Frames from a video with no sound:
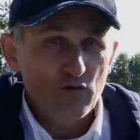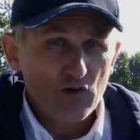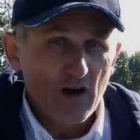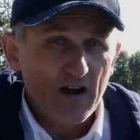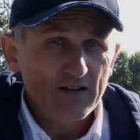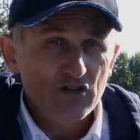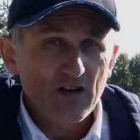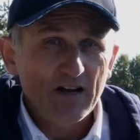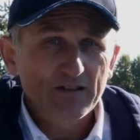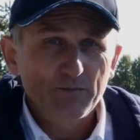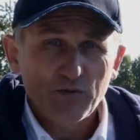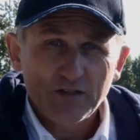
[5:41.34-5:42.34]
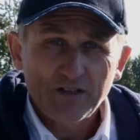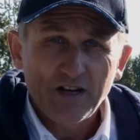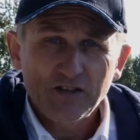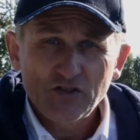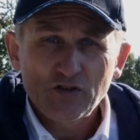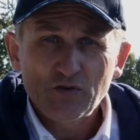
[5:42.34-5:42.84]
your contract
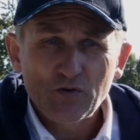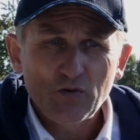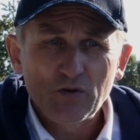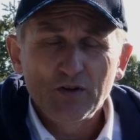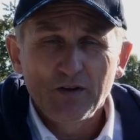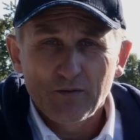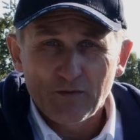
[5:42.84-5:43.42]
protects you